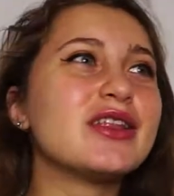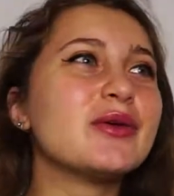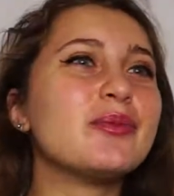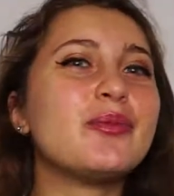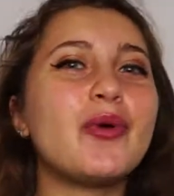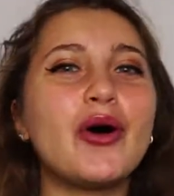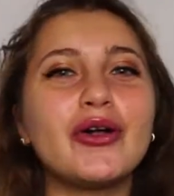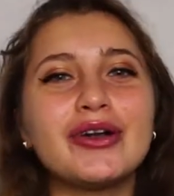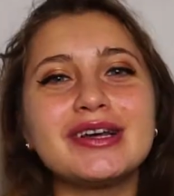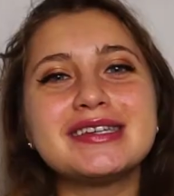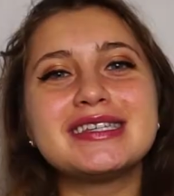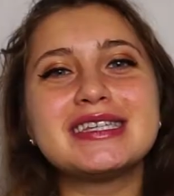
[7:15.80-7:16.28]
the
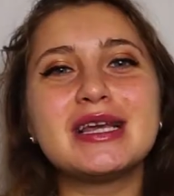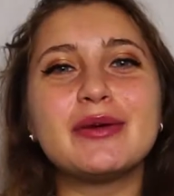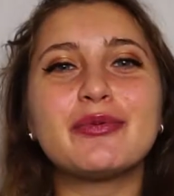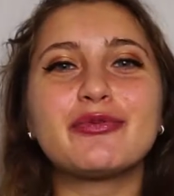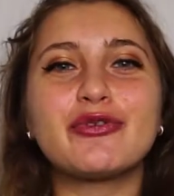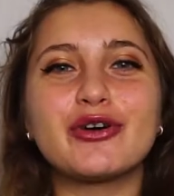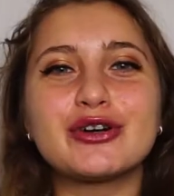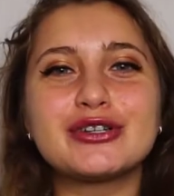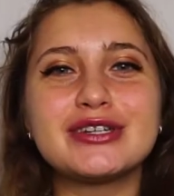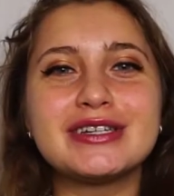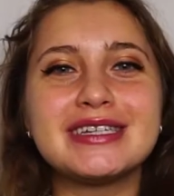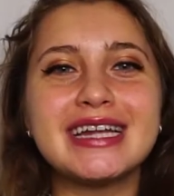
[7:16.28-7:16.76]
bonus tip
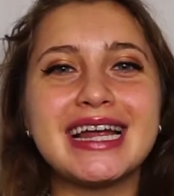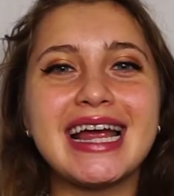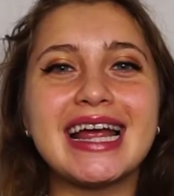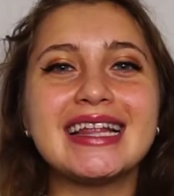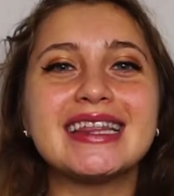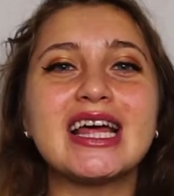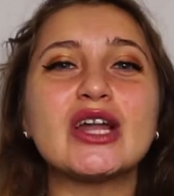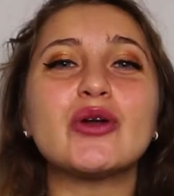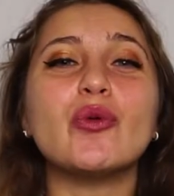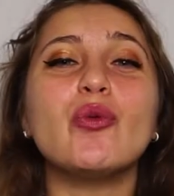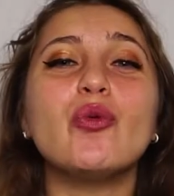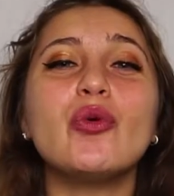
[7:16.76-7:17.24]
for today
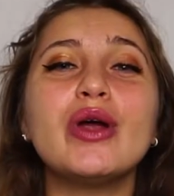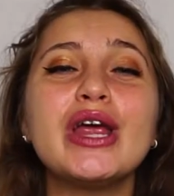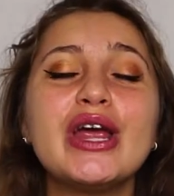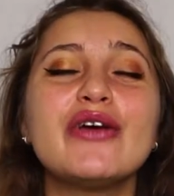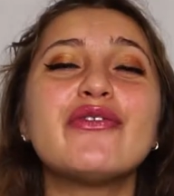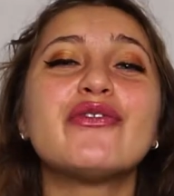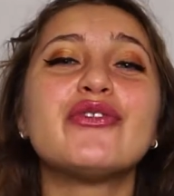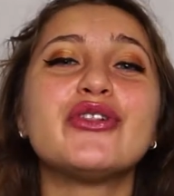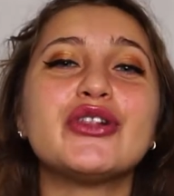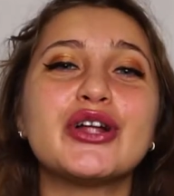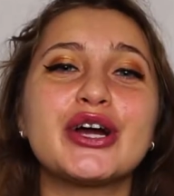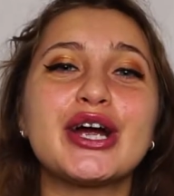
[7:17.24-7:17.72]
that
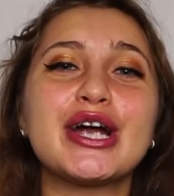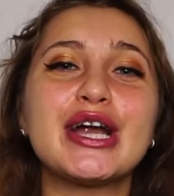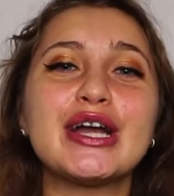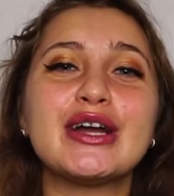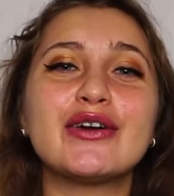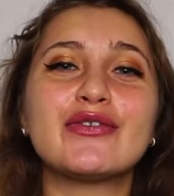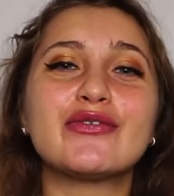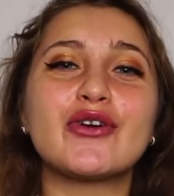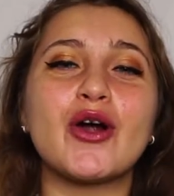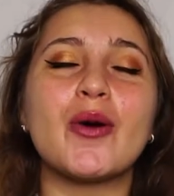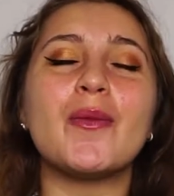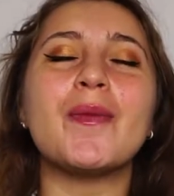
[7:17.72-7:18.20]
we've
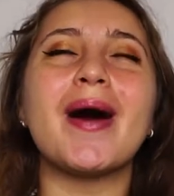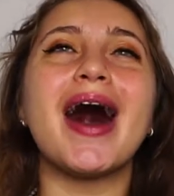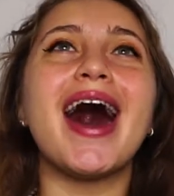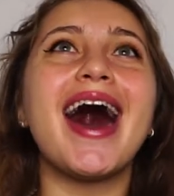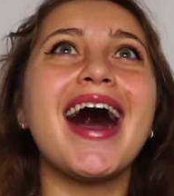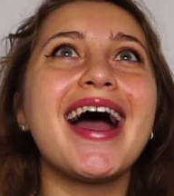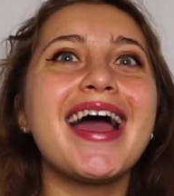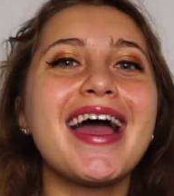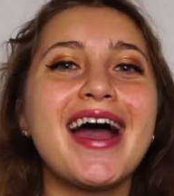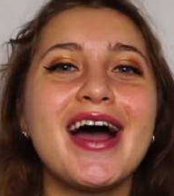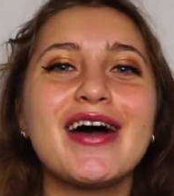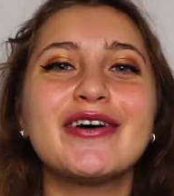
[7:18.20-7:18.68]
learned from
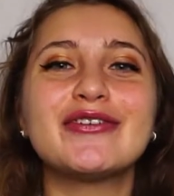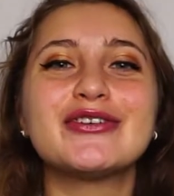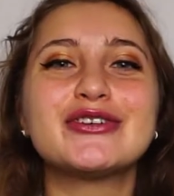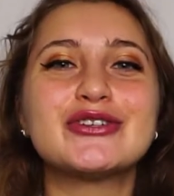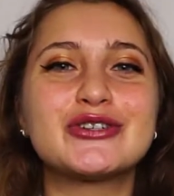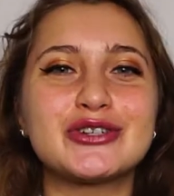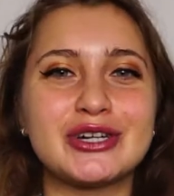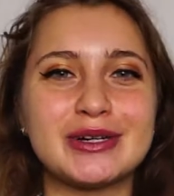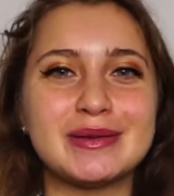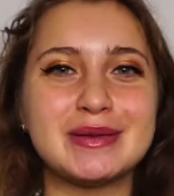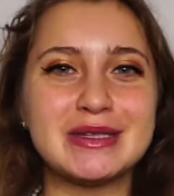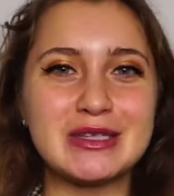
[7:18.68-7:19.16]
I Have a
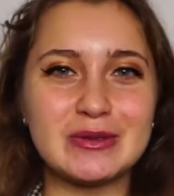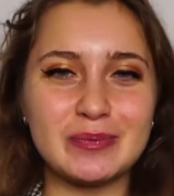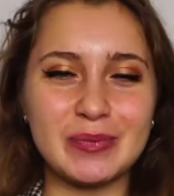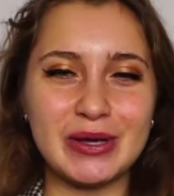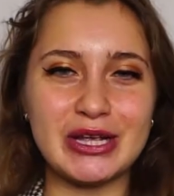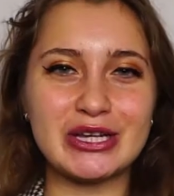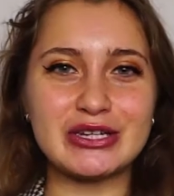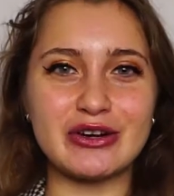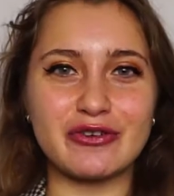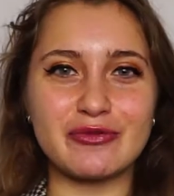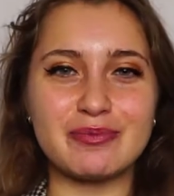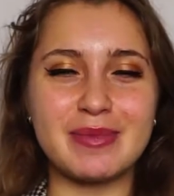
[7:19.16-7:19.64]
Dream
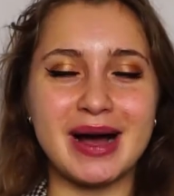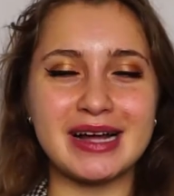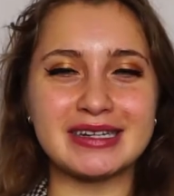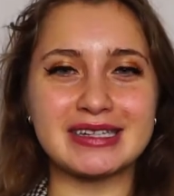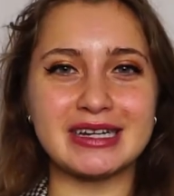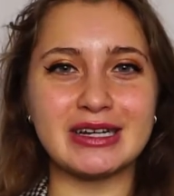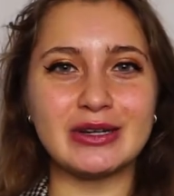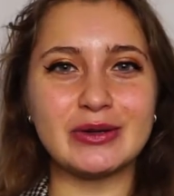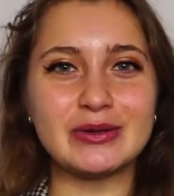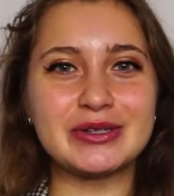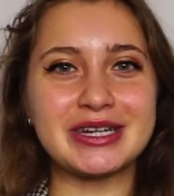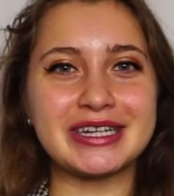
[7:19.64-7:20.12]
speech of
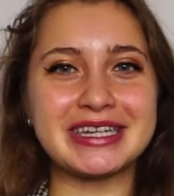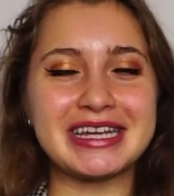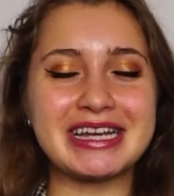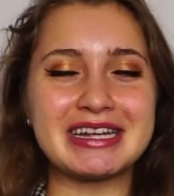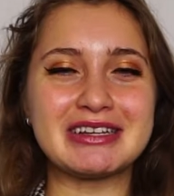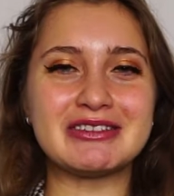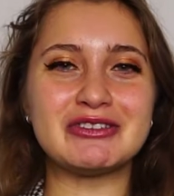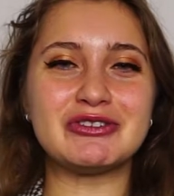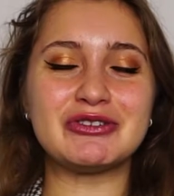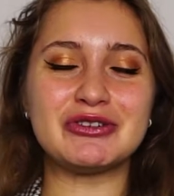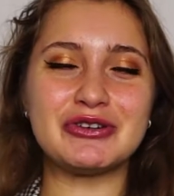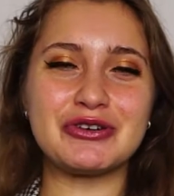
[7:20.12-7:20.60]
Martin Luther
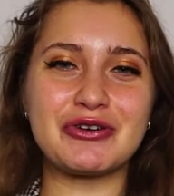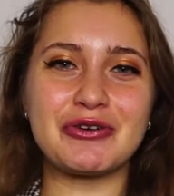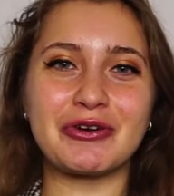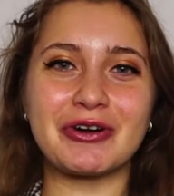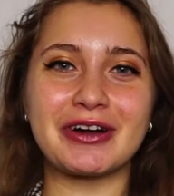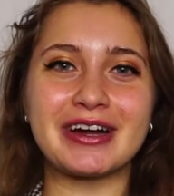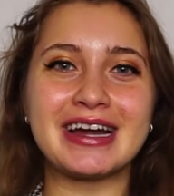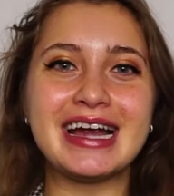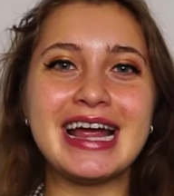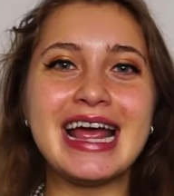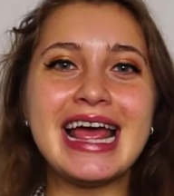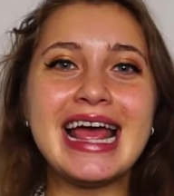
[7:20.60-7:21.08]
King
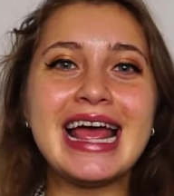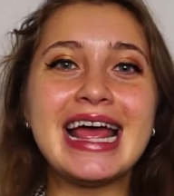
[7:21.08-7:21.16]
Jr.